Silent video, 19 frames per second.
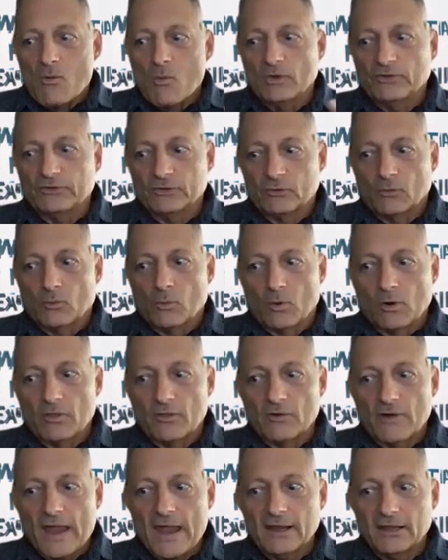were
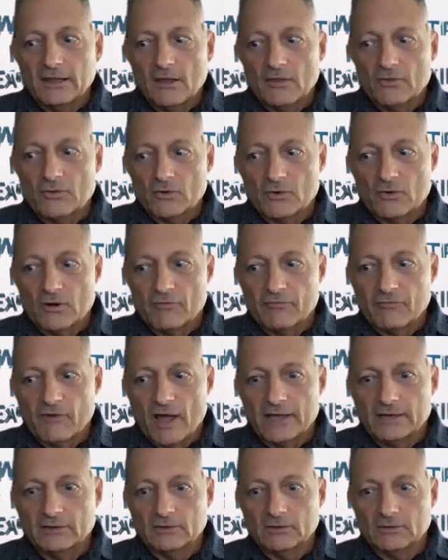there any other
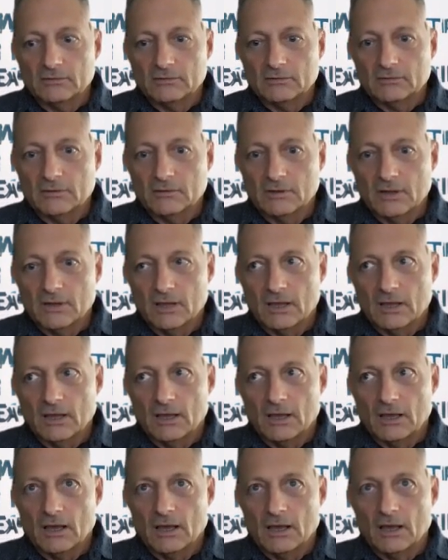final
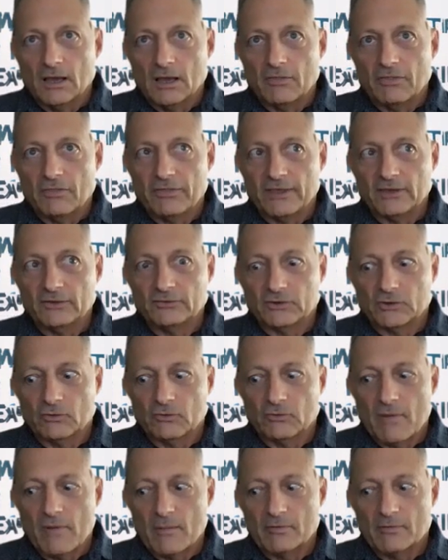things that
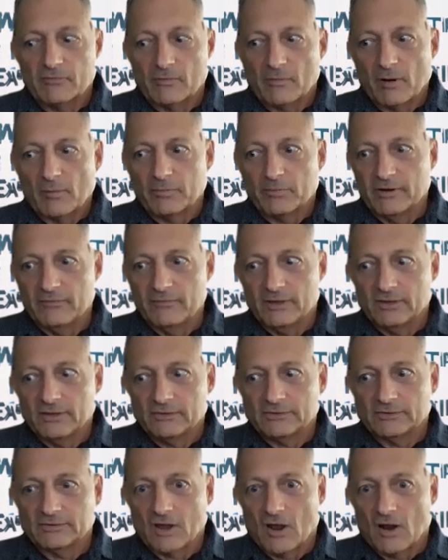you remember from our
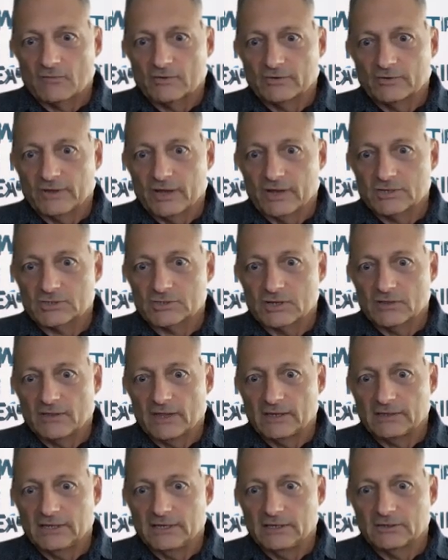previous conversation
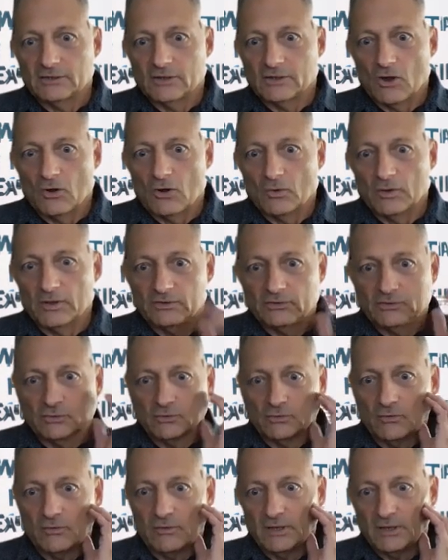that need to go
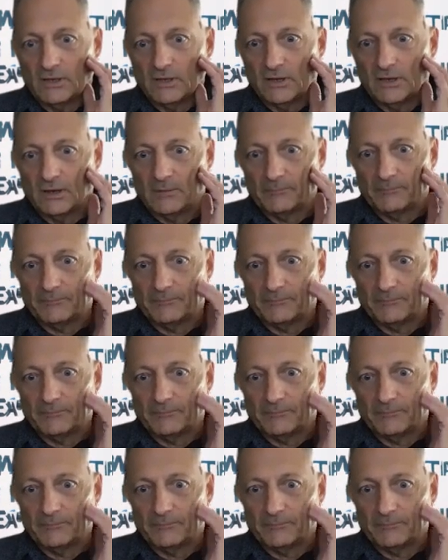into the